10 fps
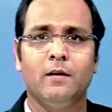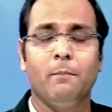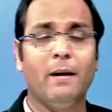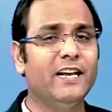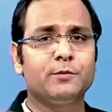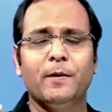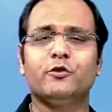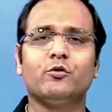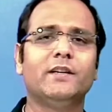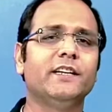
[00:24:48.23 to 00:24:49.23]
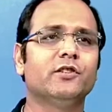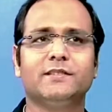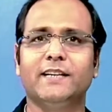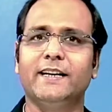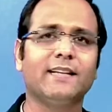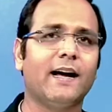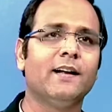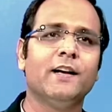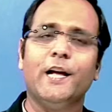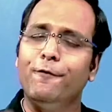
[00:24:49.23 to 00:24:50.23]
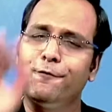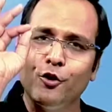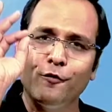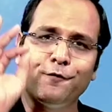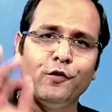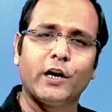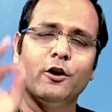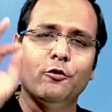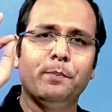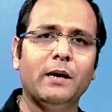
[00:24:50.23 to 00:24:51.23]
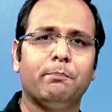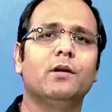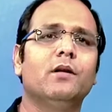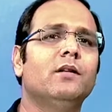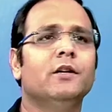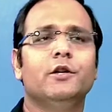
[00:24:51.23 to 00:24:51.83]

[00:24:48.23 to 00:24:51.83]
Many spiritual teachers say that if you forgive people,